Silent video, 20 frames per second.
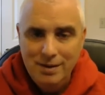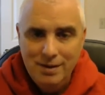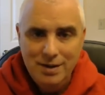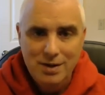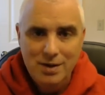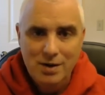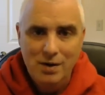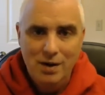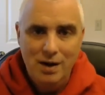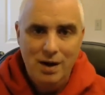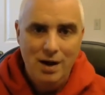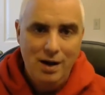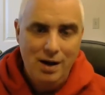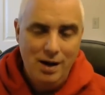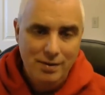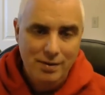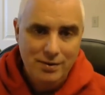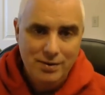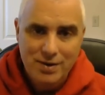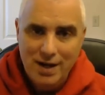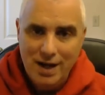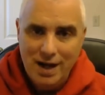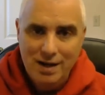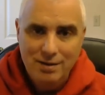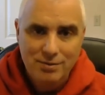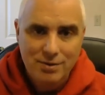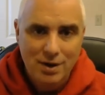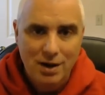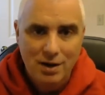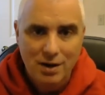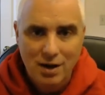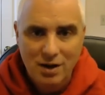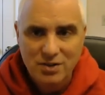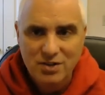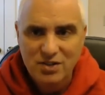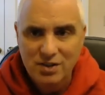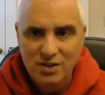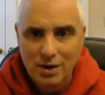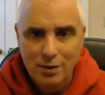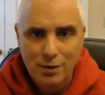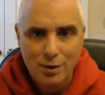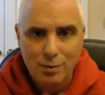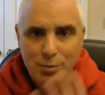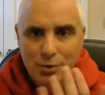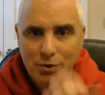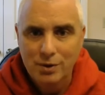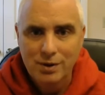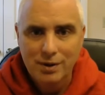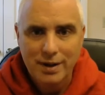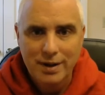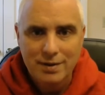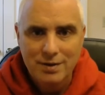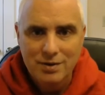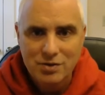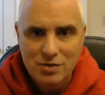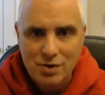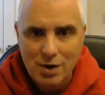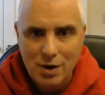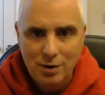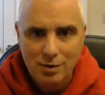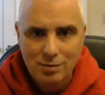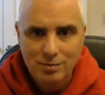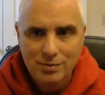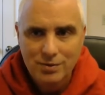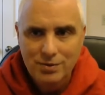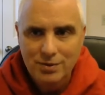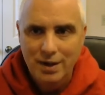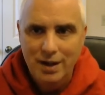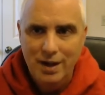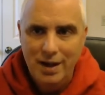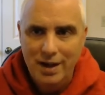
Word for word: you know other times I'll, I'll, just go in a book like the psalms